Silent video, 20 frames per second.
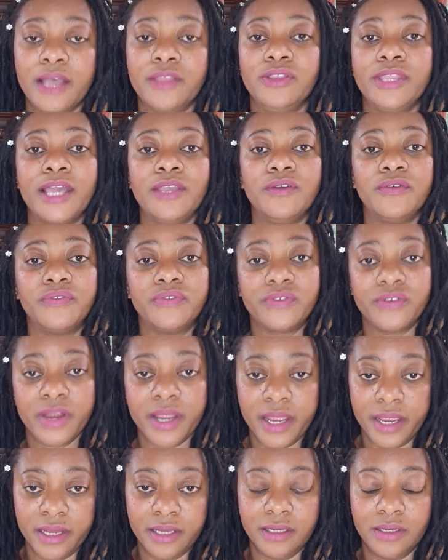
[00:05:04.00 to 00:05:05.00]
and that your
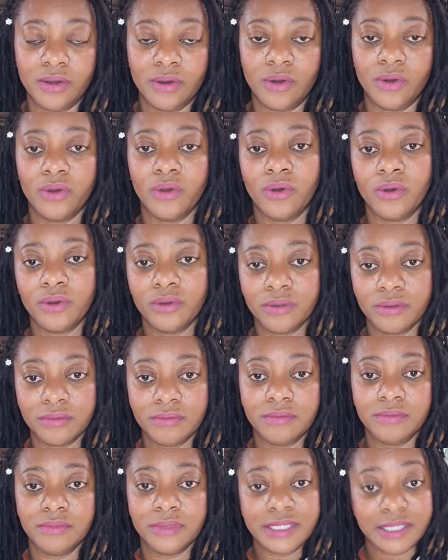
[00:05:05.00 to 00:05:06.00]
friend or
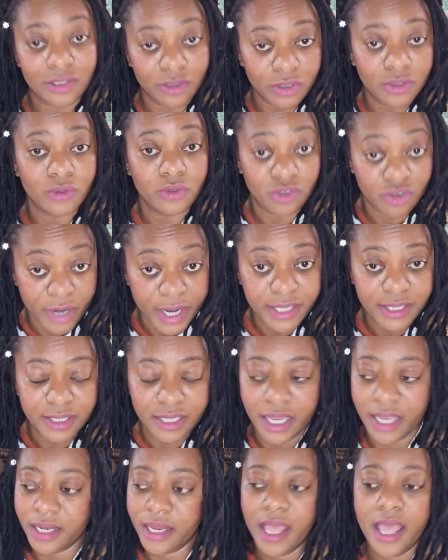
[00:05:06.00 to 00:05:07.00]
is also dry
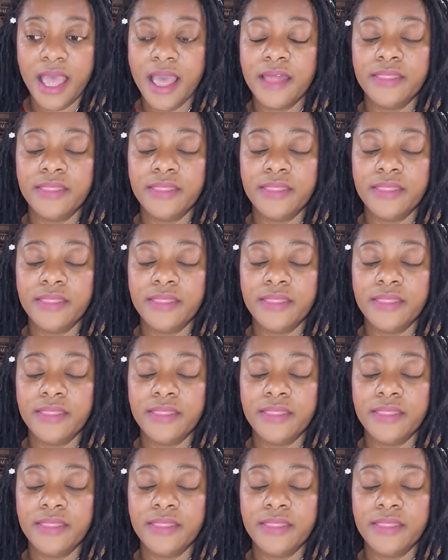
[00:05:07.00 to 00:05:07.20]
skin,